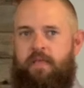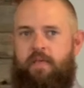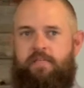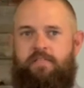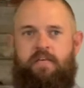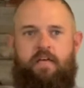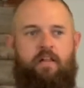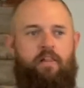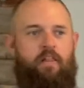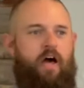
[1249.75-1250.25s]
You
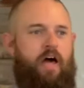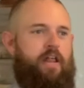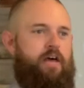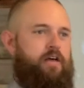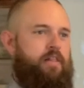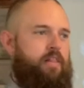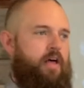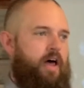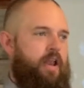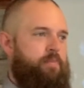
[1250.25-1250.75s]
see, and a lot
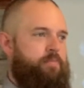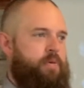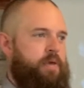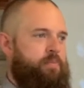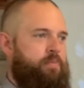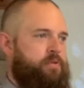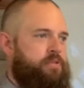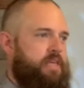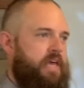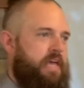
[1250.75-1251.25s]
of a lot of
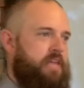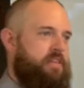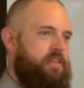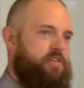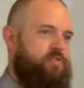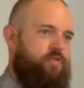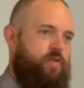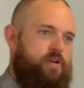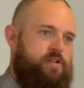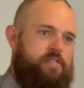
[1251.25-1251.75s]
people take
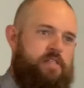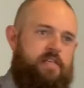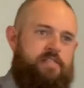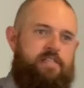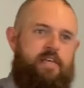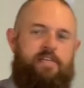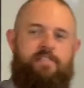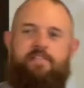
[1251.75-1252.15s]
this verse and they say,